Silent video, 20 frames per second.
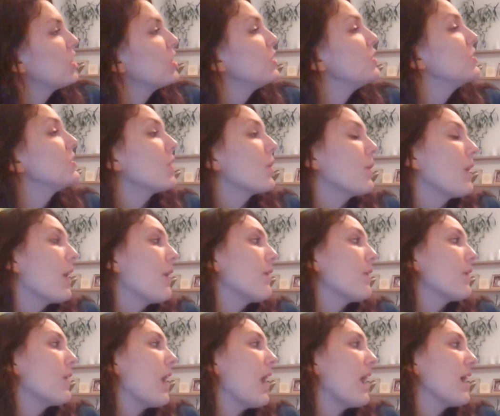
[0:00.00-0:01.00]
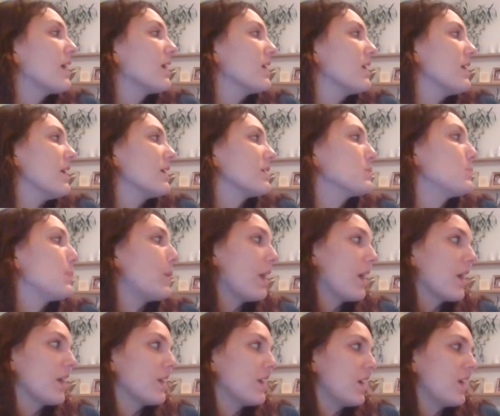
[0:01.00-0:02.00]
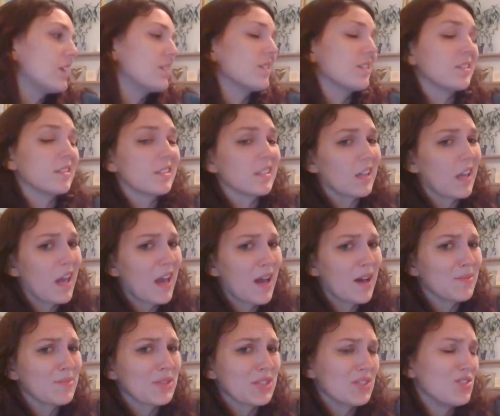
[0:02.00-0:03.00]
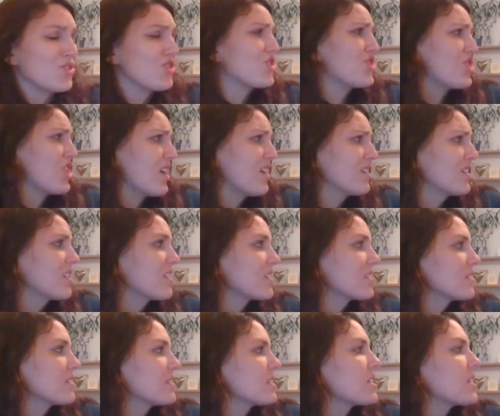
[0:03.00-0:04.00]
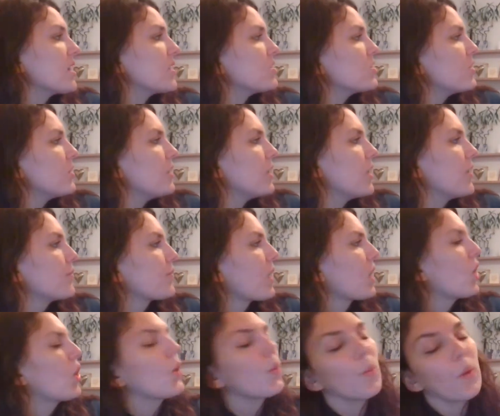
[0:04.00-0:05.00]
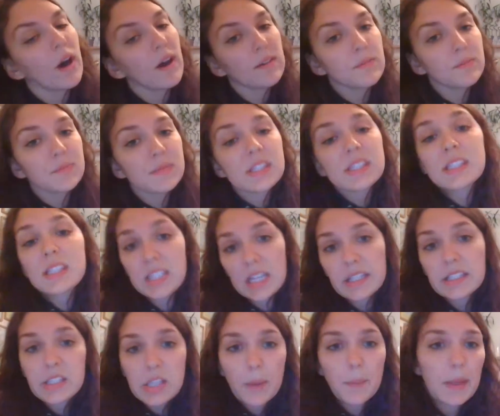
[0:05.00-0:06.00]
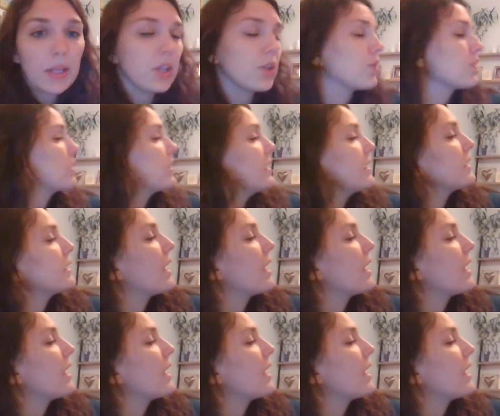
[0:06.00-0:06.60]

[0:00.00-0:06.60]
You know how I collect Band-Aids and scabs and junk, said Judy. Well, sticks are my new thing